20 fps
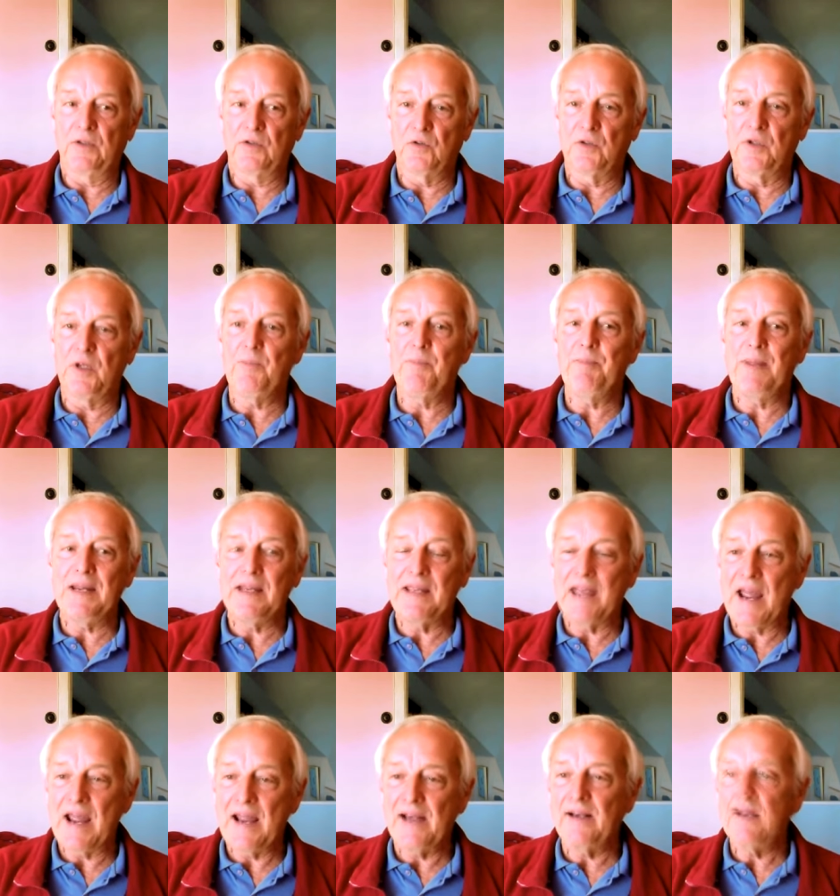So they
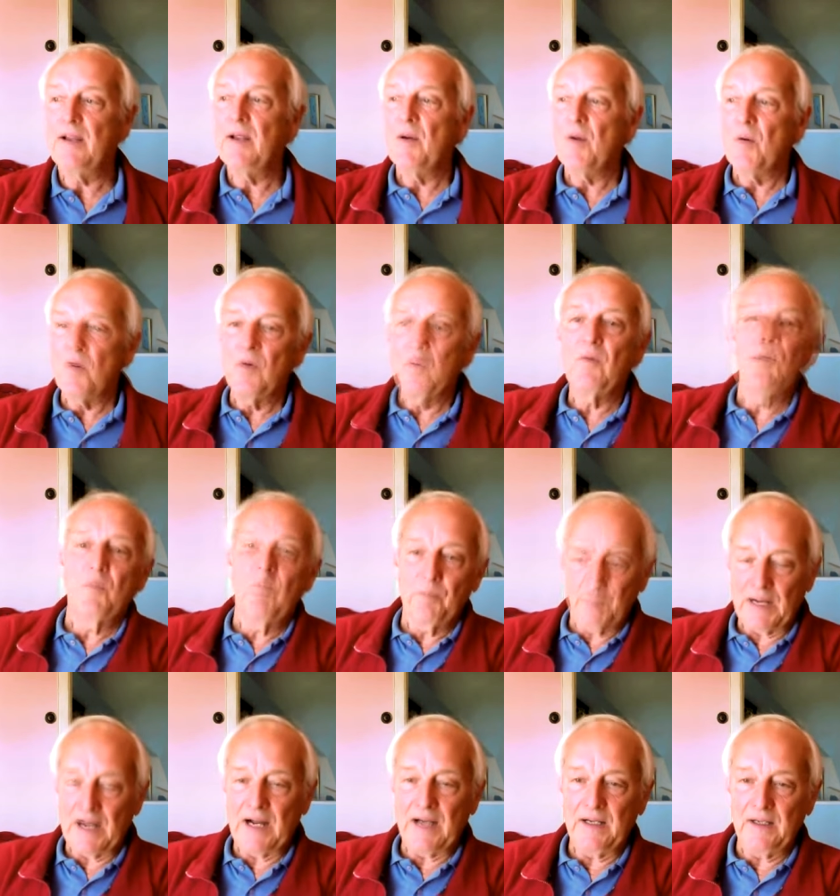began
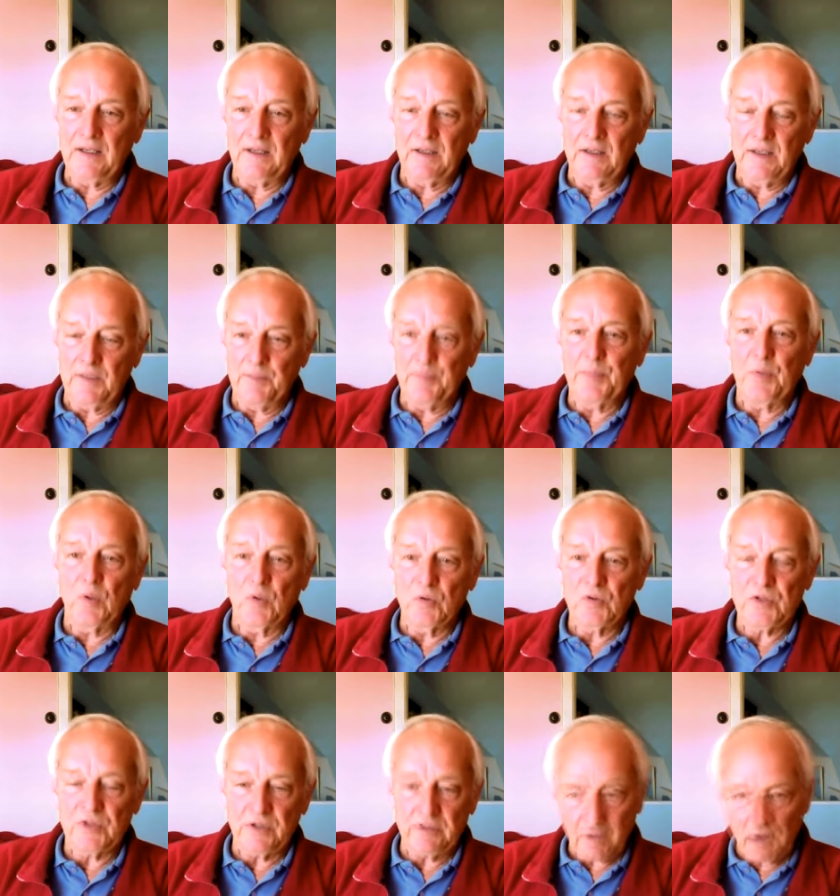by
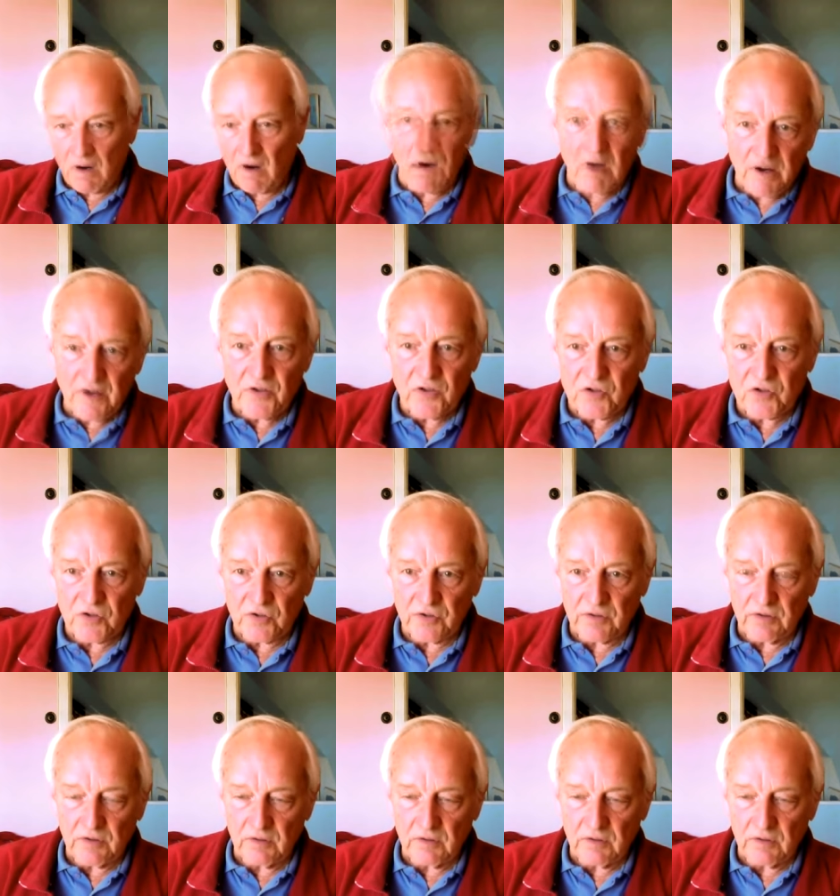imposing the answer